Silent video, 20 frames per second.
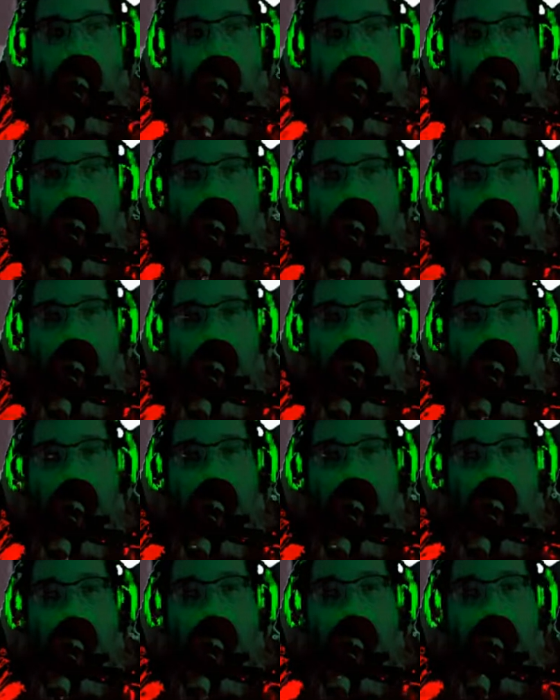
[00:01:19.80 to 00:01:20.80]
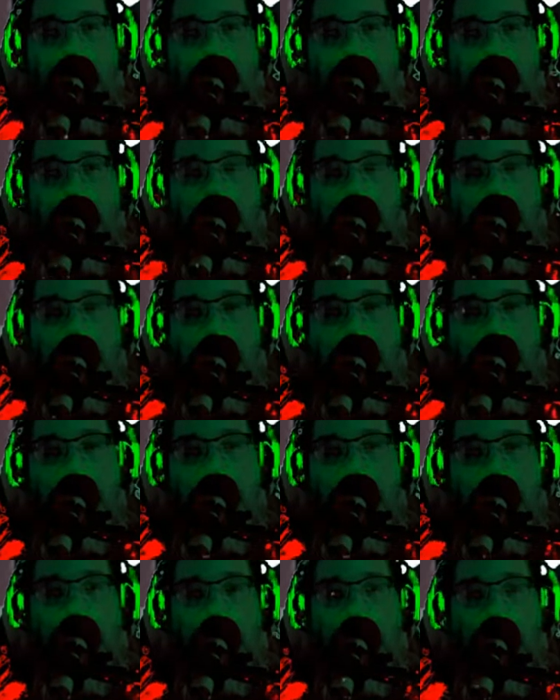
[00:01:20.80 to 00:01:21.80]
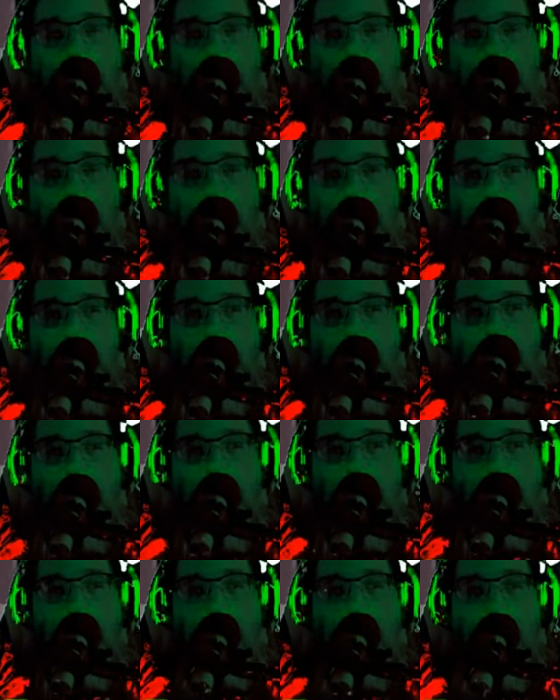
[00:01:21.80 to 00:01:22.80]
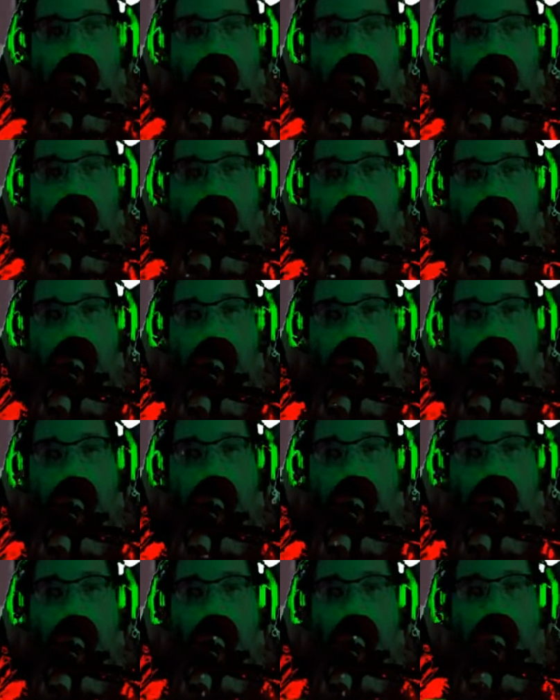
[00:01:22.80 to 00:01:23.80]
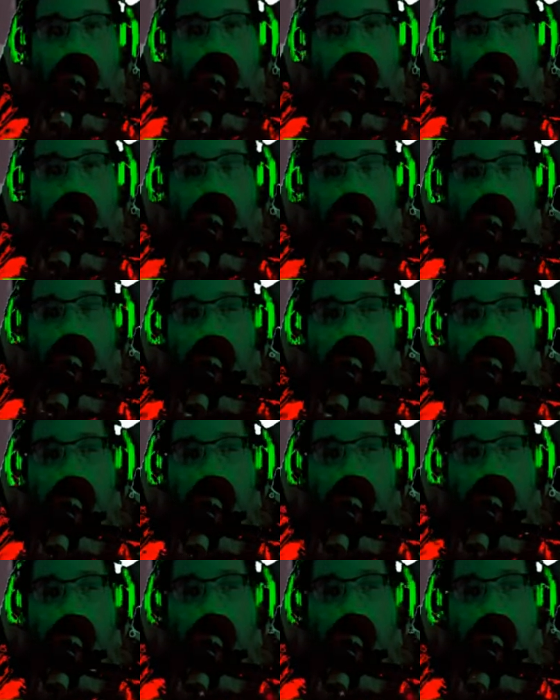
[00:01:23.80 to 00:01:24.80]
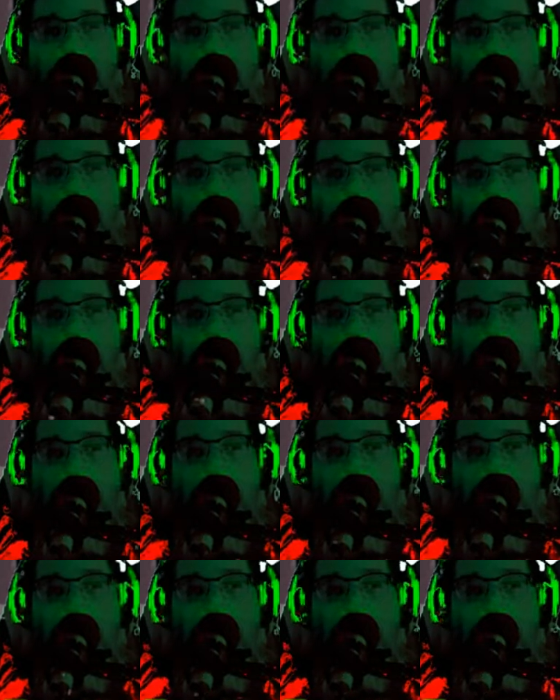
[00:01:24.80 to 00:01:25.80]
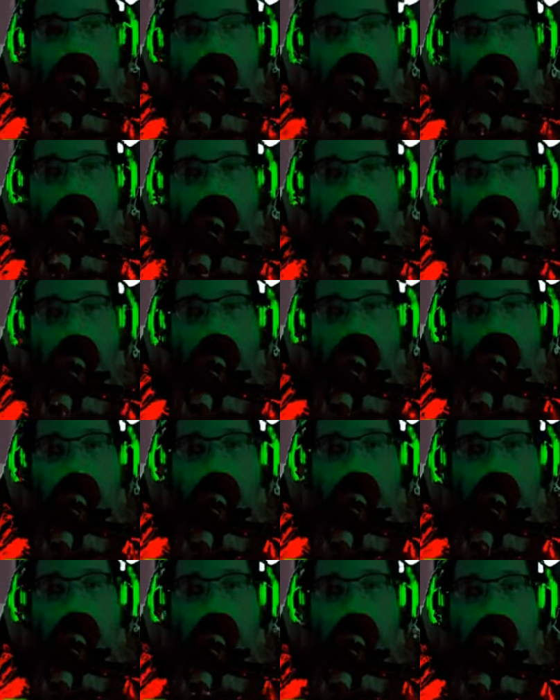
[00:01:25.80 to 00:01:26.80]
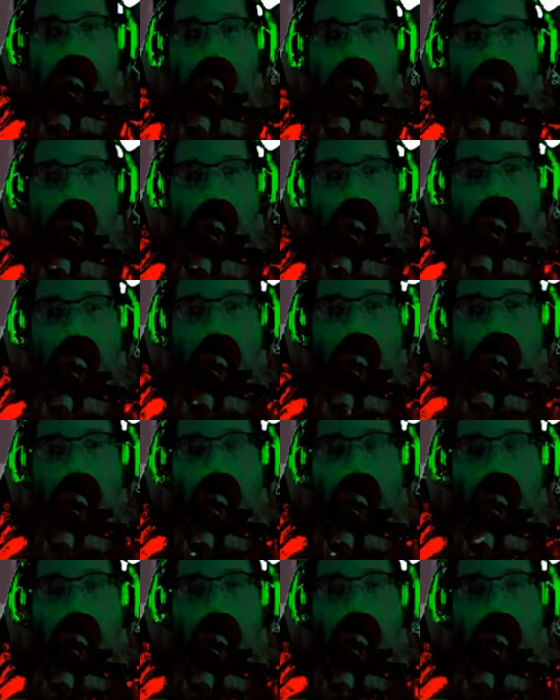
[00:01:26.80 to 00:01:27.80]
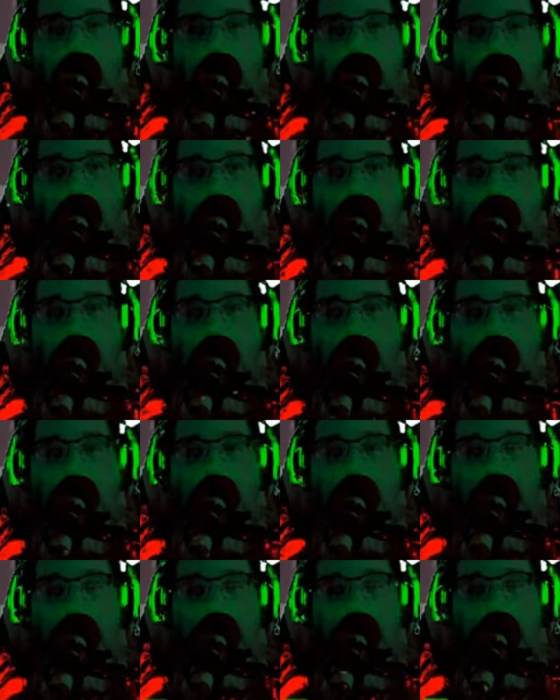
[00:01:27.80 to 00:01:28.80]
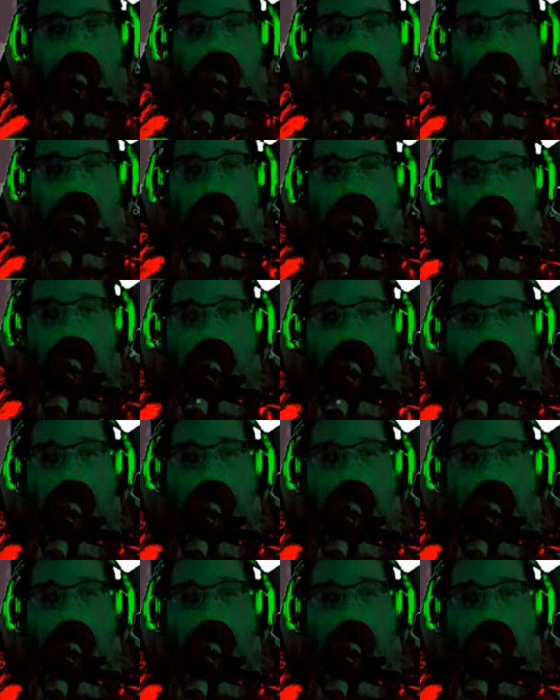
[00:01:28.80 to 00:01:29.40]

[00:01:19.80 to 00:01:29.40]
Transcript: And he's not really into the American empire either. So he'd like a strong American nationalism. You know, as Mir Zankin,